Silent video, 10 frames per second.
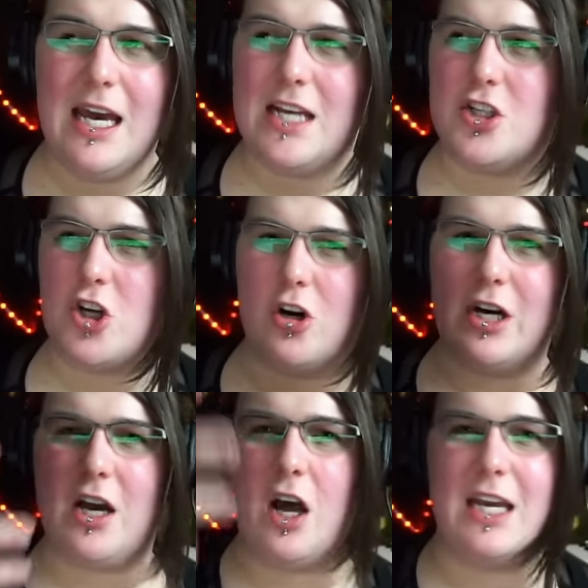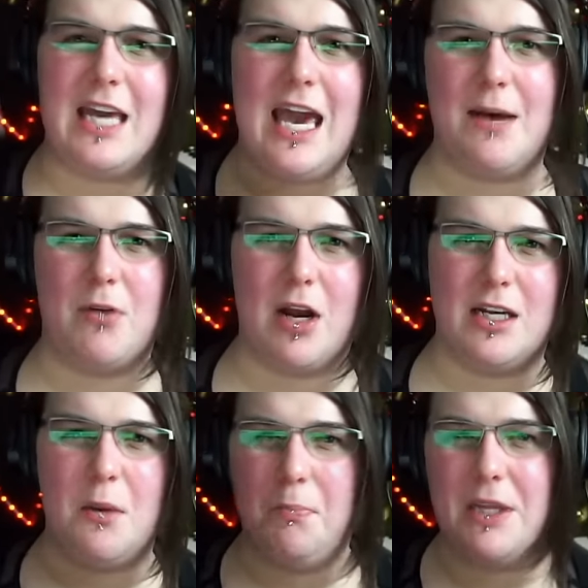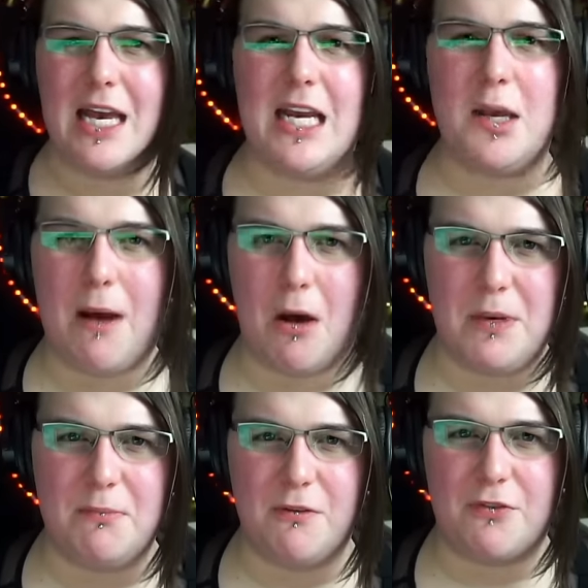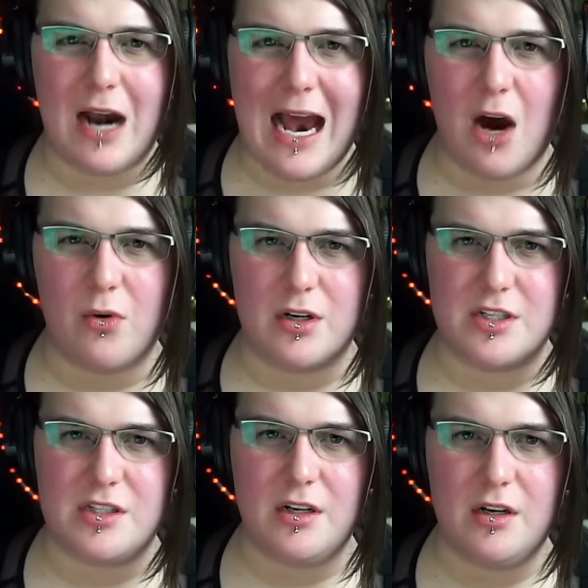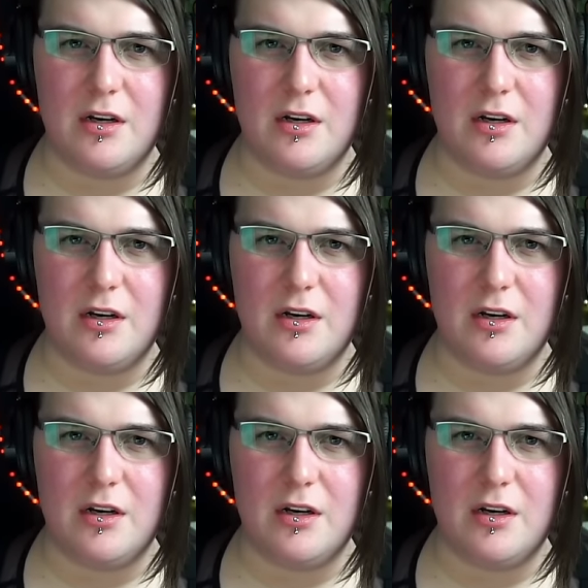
It's turning on a camera and complaining about people for hours.